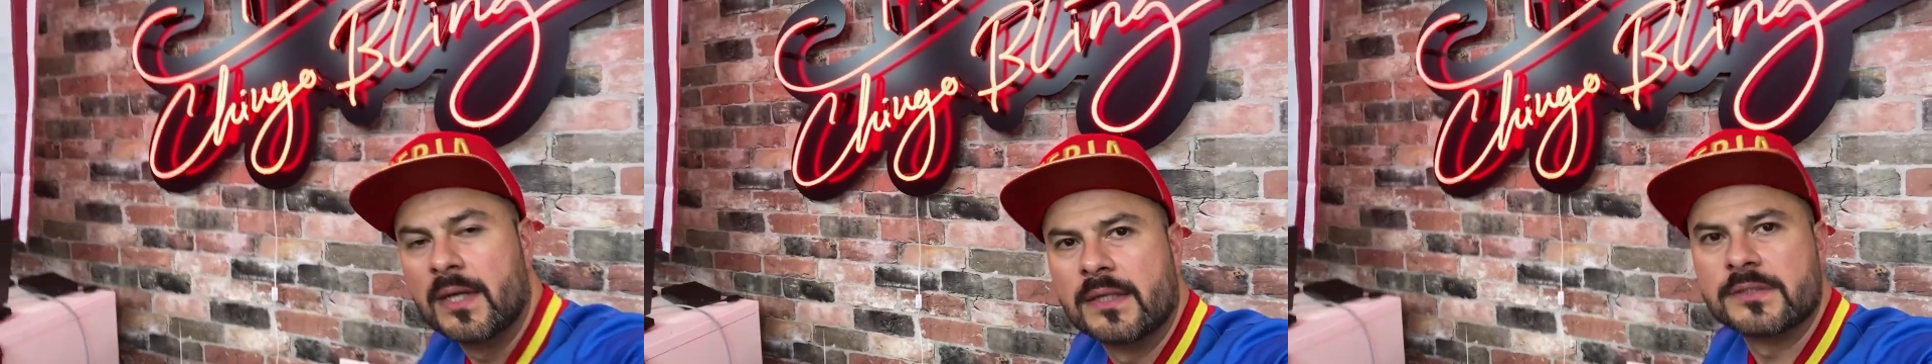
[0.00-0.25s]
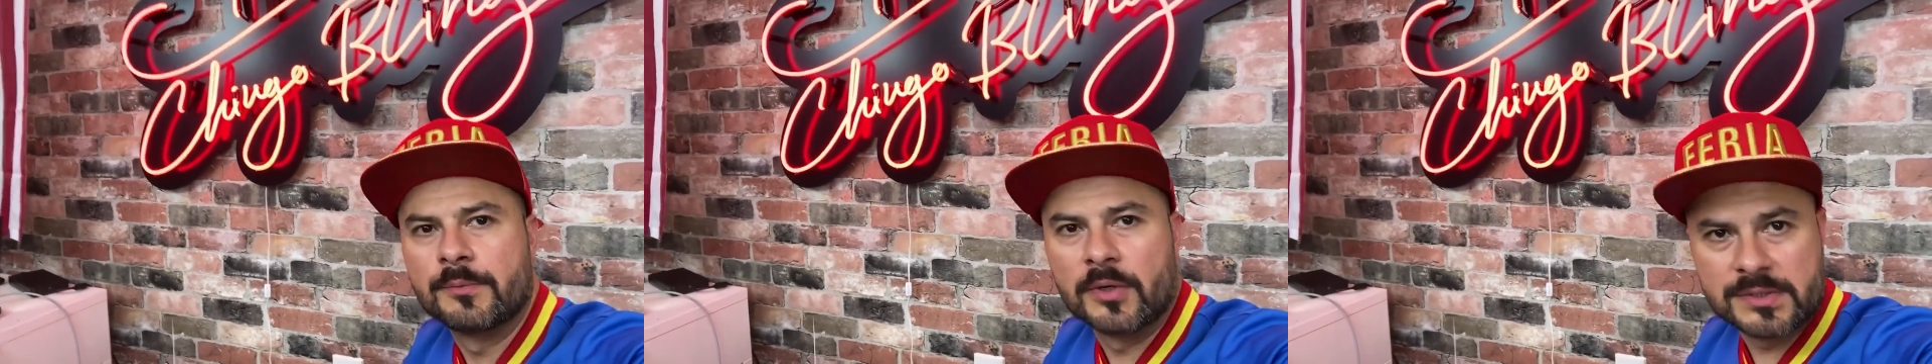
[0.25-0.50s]

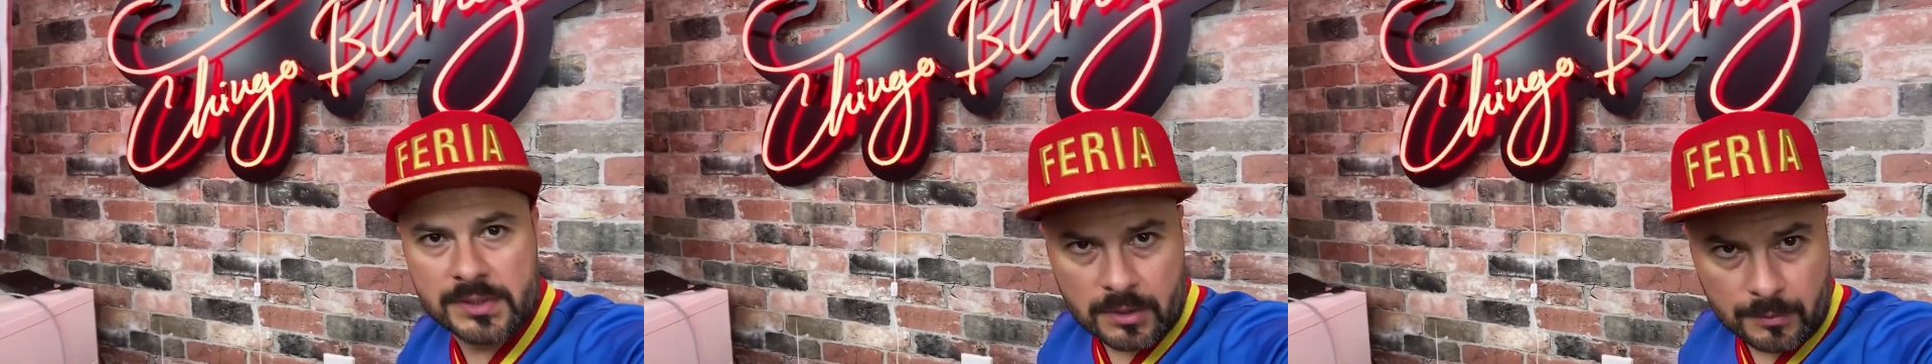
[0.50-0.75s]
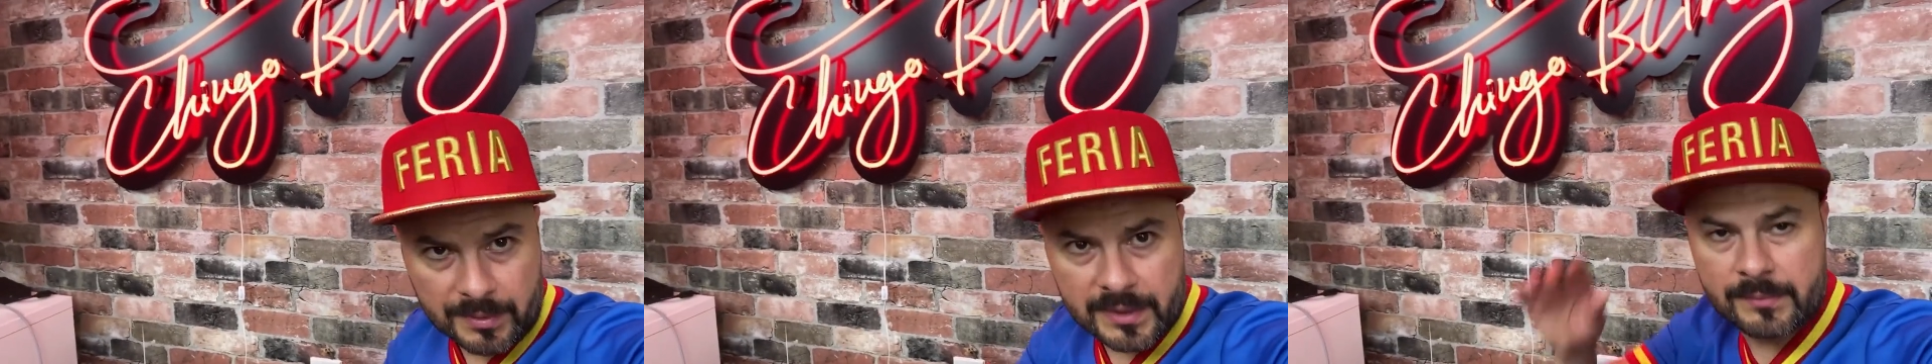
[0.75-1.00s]
It's your boy
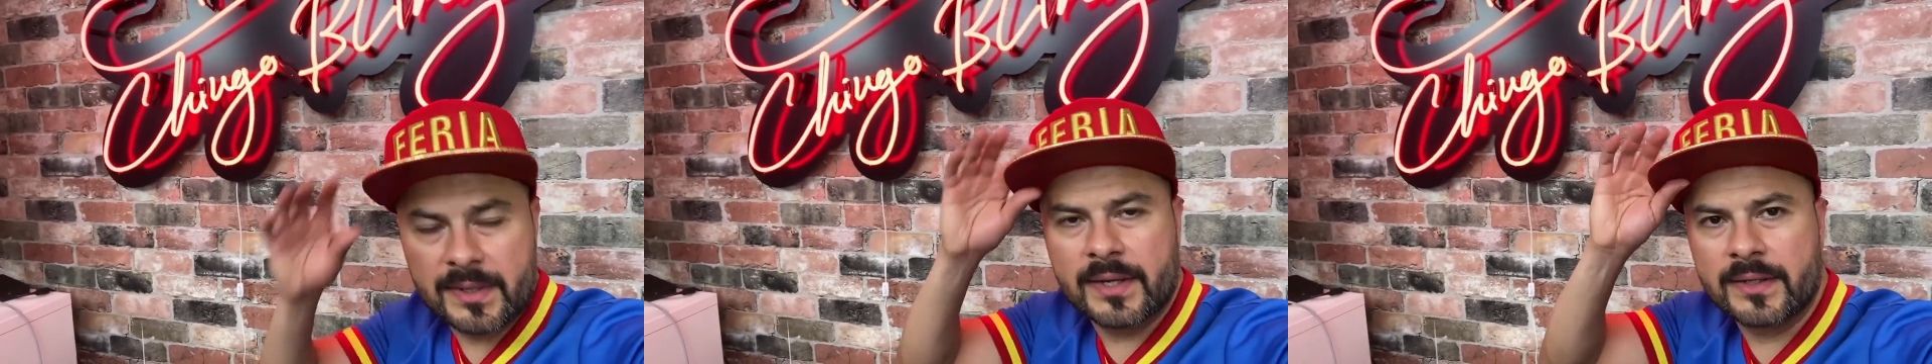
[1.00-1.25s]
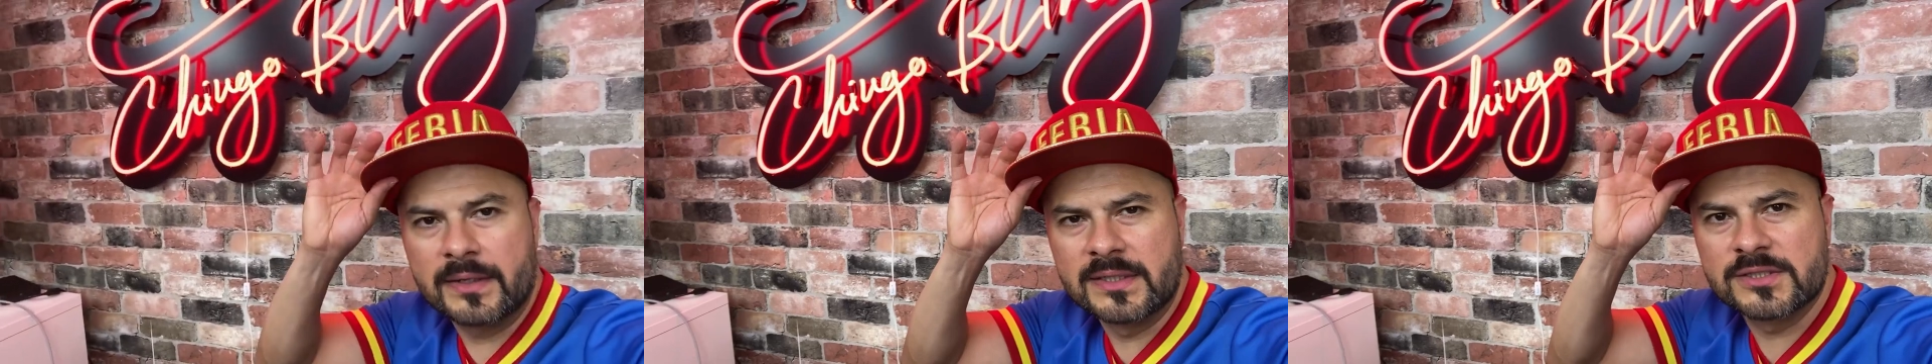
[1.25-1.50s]
Chingo Bling,
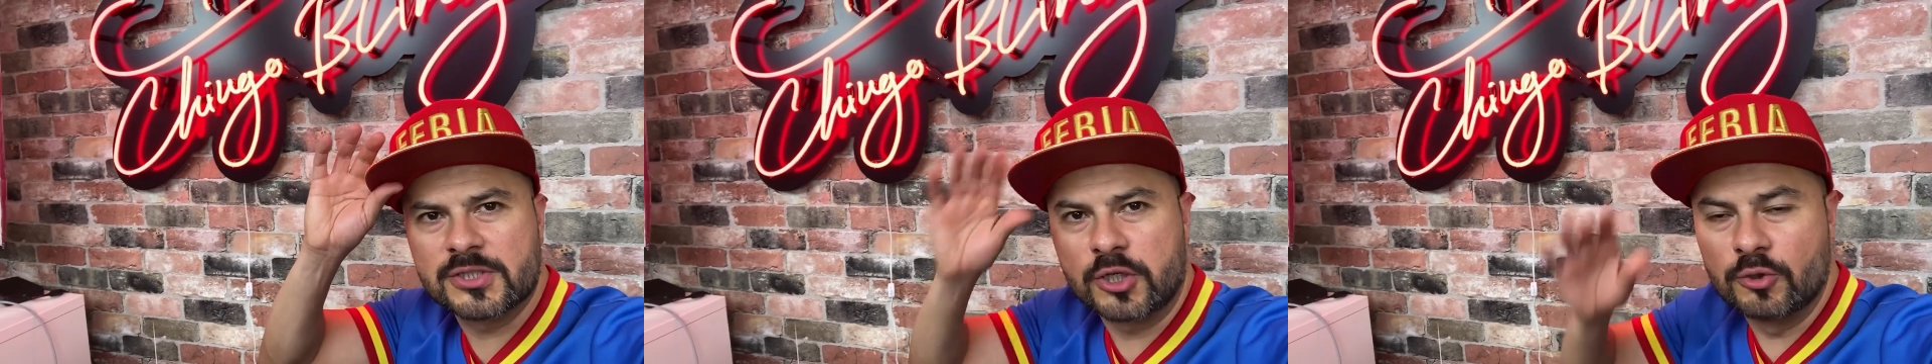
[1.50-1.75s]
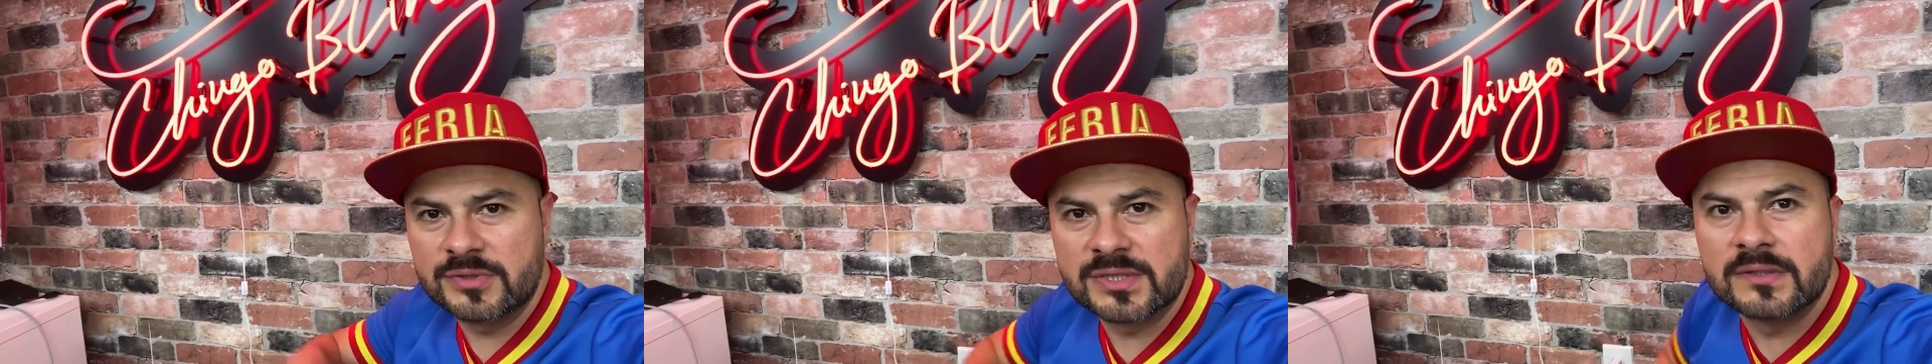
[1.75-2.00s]
man.
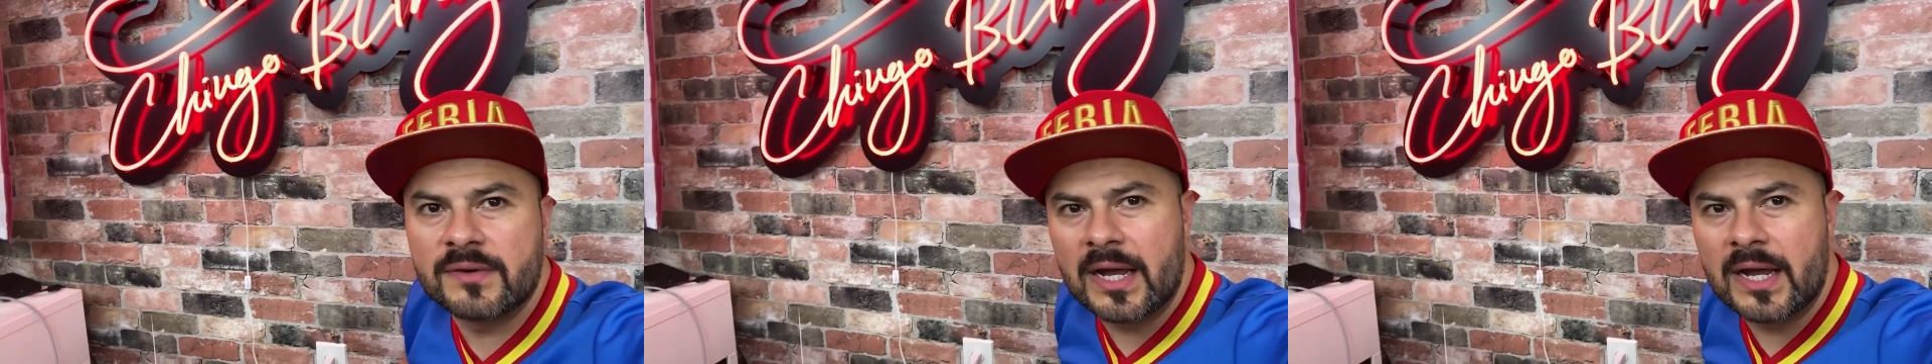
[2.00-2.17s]
Exclusive.